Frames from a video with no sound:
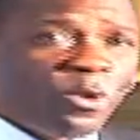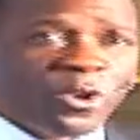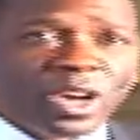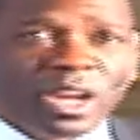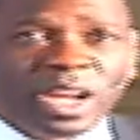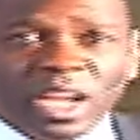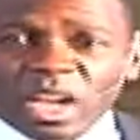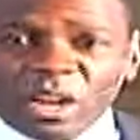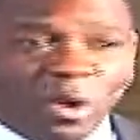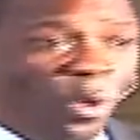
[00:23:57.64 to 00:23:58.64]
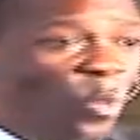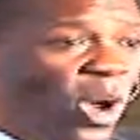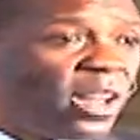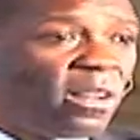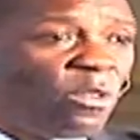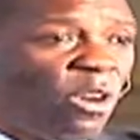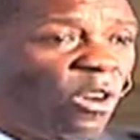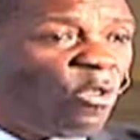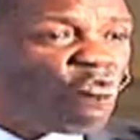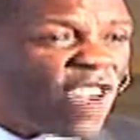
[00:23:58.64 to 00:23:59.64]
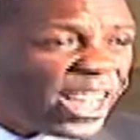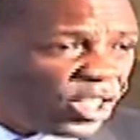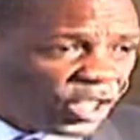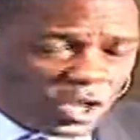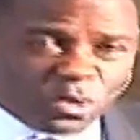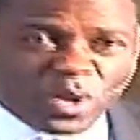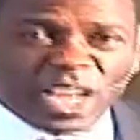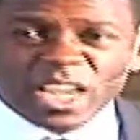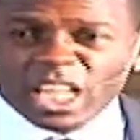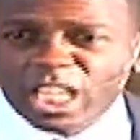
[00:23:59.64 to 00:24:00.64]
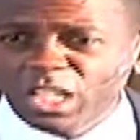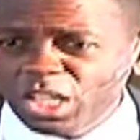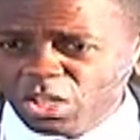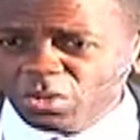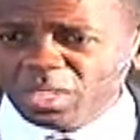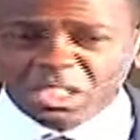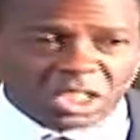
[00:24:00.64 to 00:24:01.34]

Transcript: who want to arrest you and kill you and